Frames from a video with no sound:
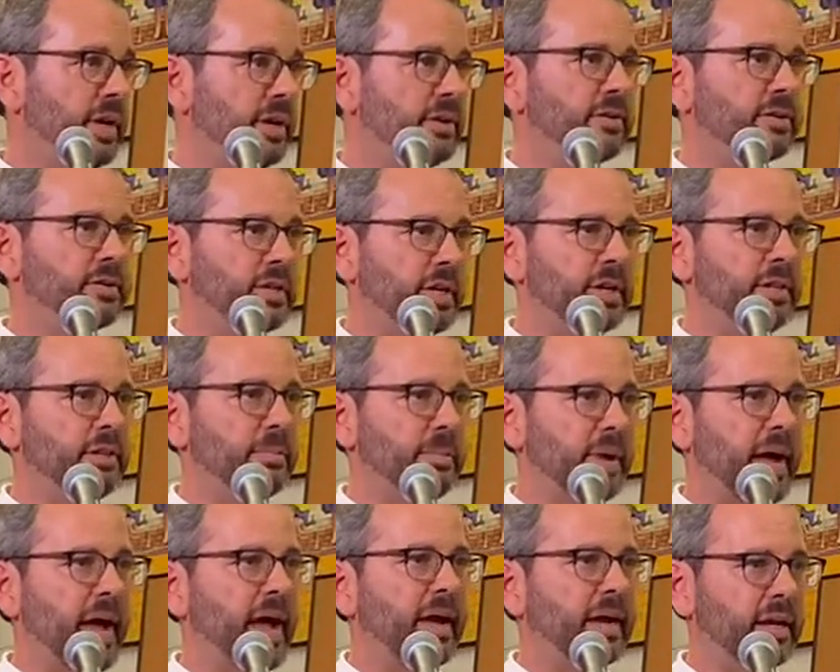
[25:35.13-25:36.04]
Henderson in the
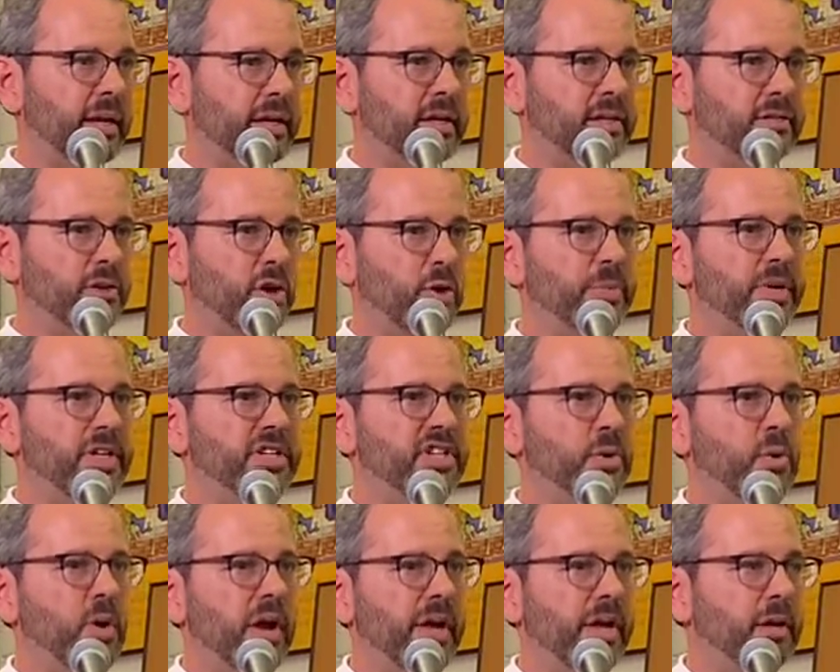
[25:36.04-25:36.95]
back and his
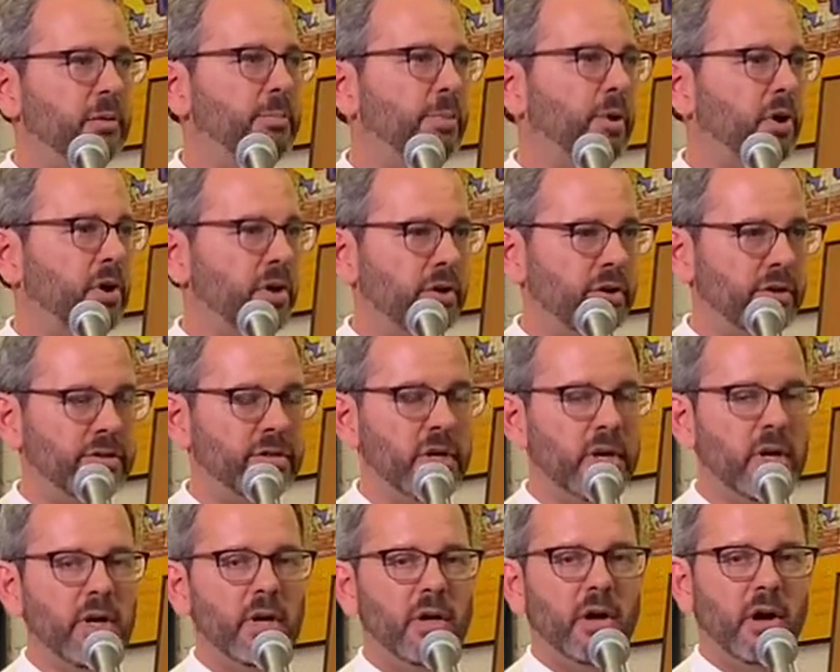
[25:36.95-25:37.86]
OBGYN partners
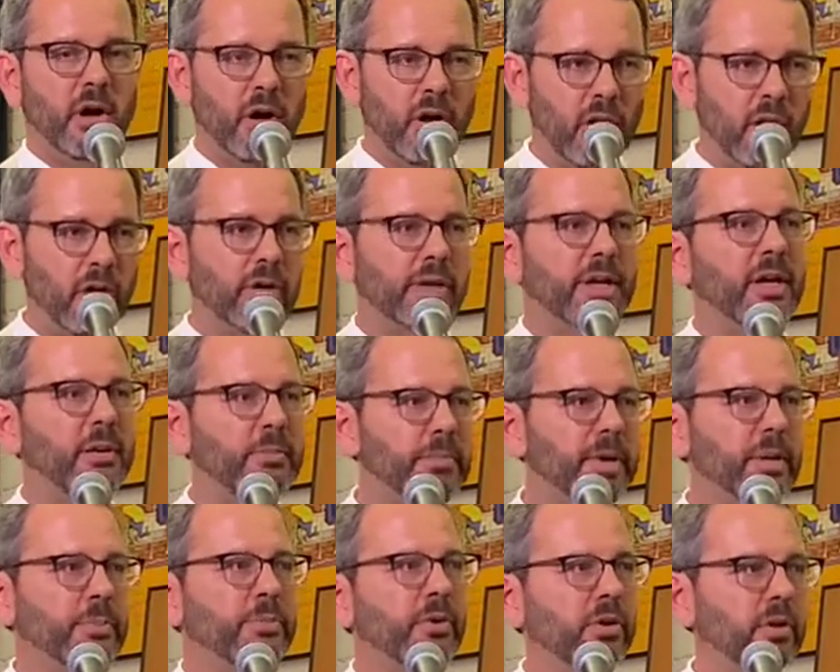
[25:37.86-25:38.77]
all
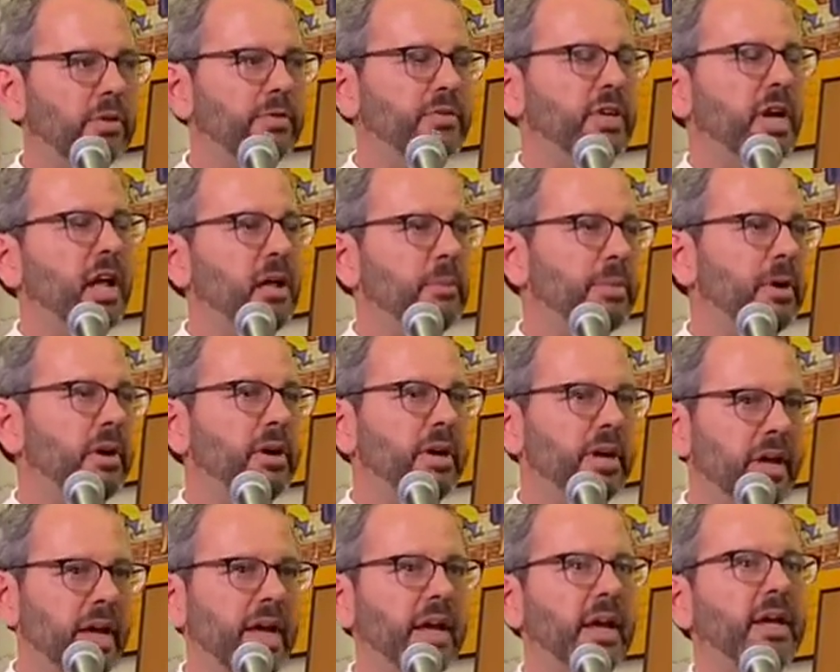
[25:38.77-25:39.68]
get people of
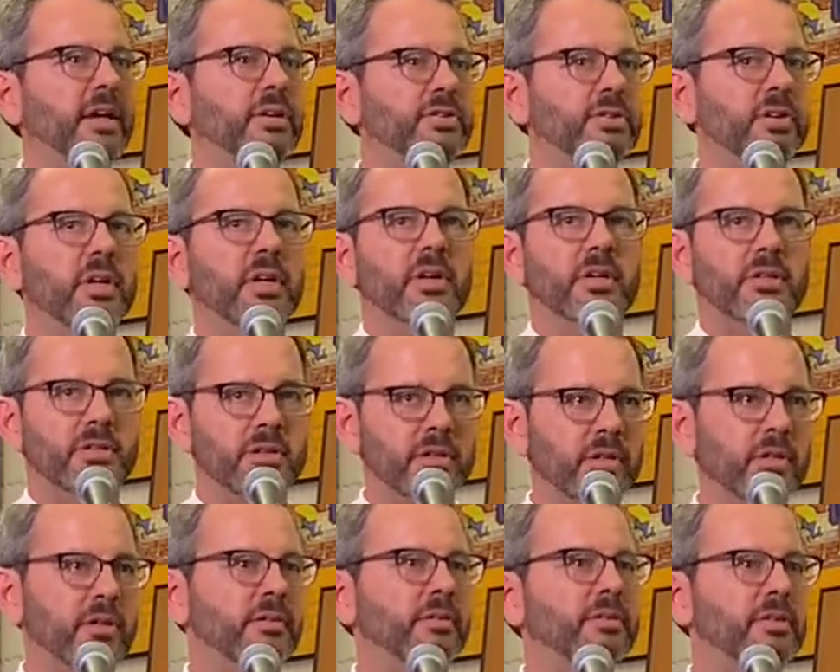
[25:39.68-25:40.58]
childbearing age
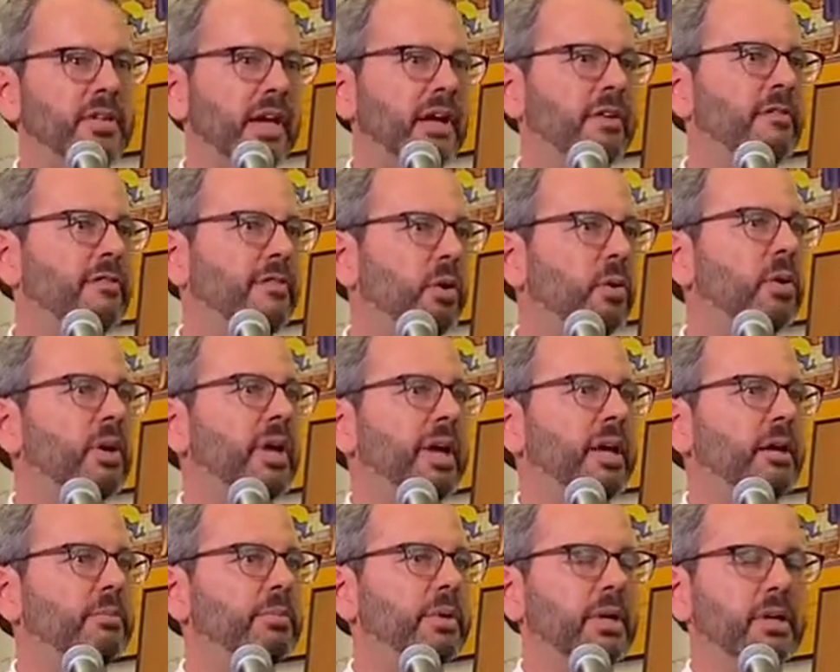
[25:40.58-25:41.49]
to take
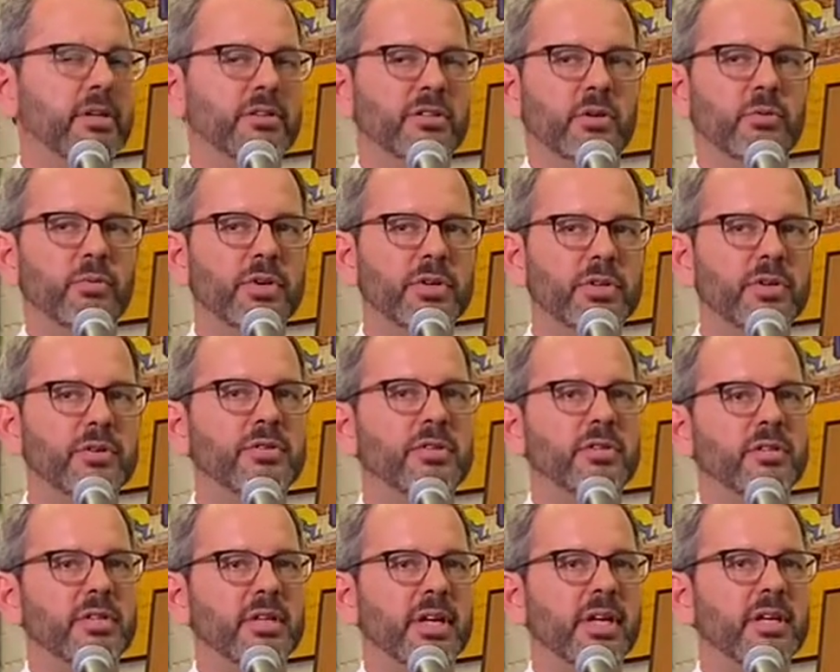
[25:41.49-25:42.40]
folate because it
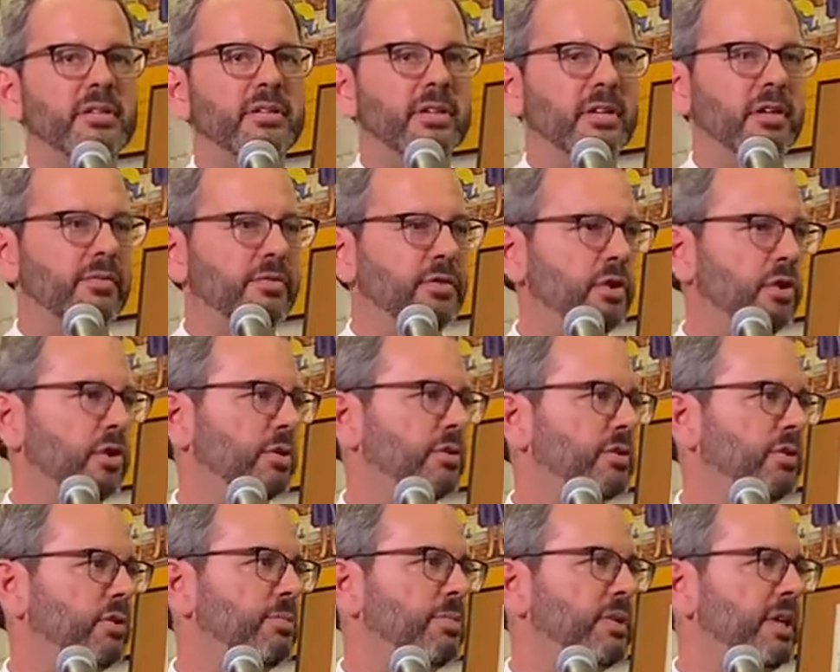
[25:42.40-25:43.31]
reduces the incidence of neural
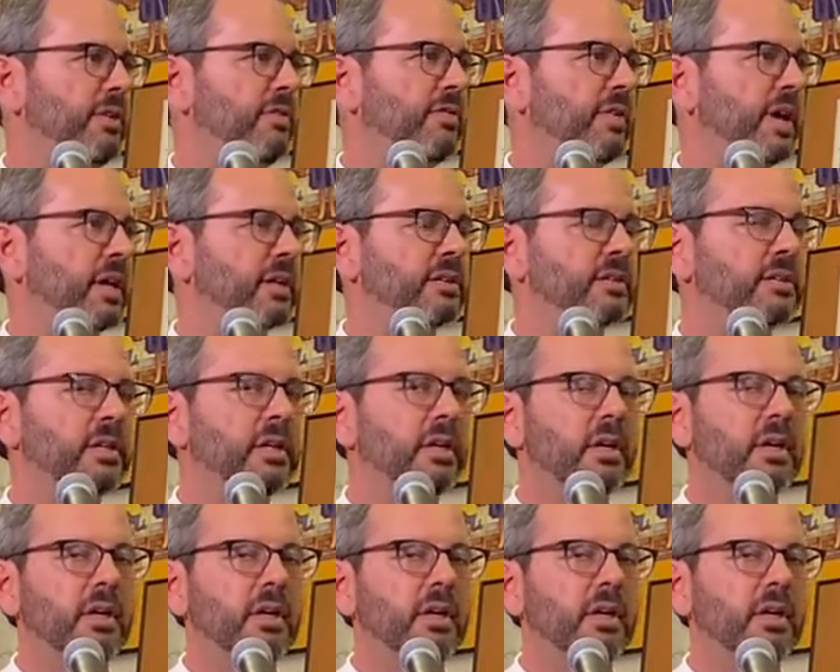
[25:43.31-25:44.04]
tube defects.